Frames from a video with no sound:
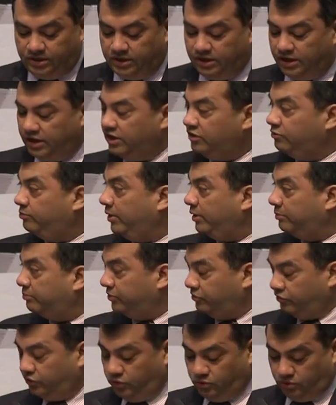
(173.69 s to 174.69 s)
is being
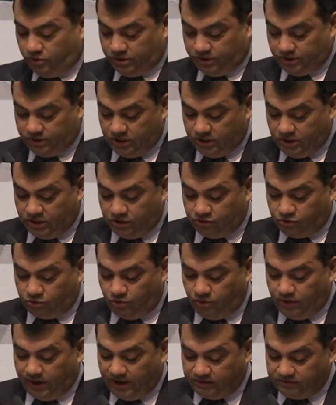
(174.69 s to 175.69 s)
pursued
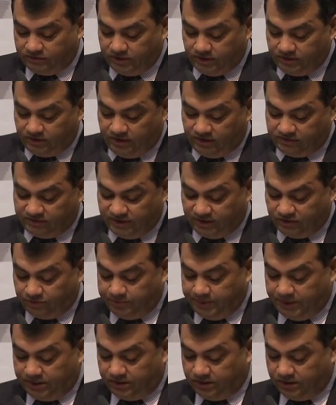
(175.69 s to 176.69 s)
through hazard
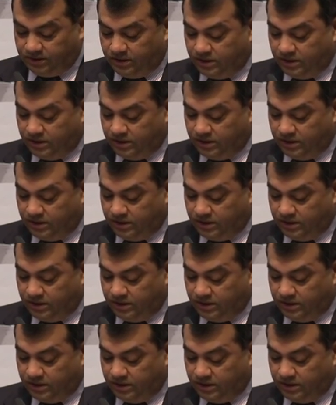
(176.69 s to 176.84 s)
assessment,